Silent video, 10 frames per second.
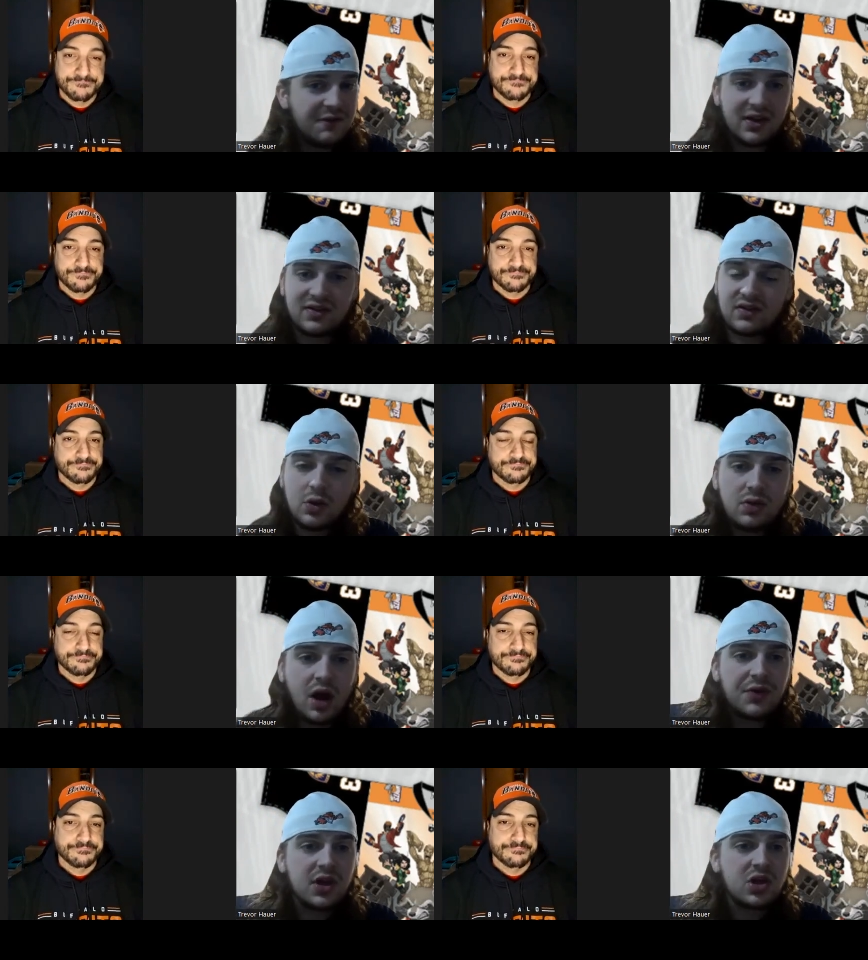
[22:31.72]
Speaker 1: if it's two
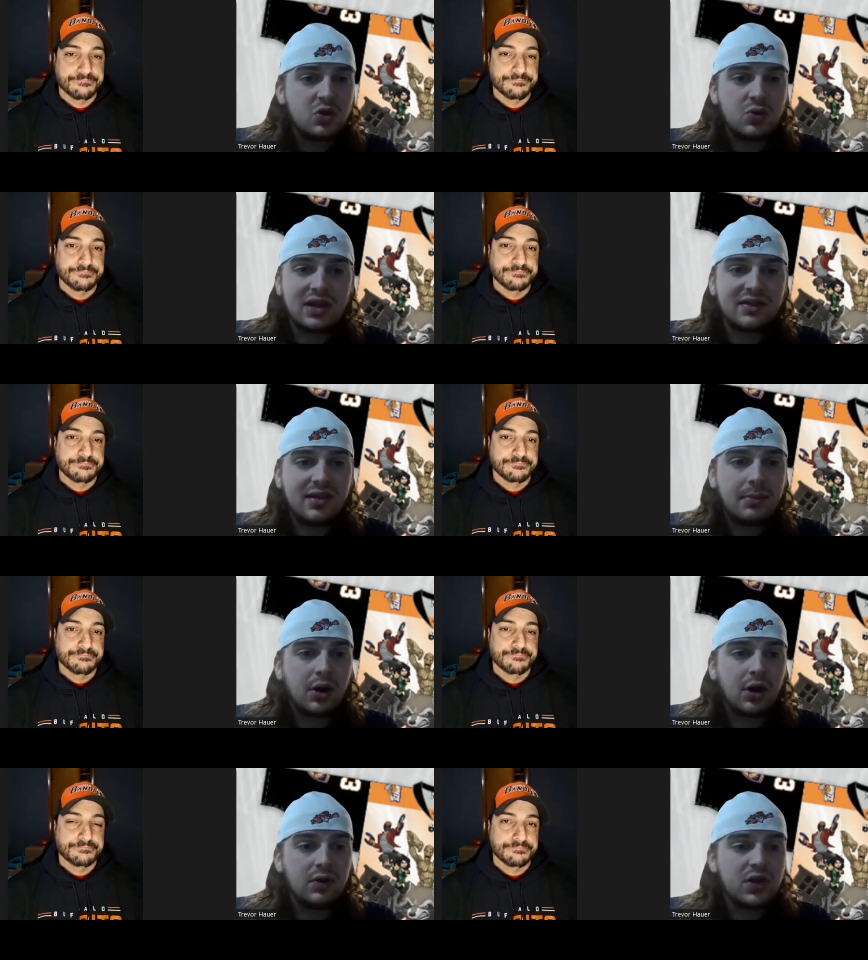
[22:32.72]
nothing, you get to them early.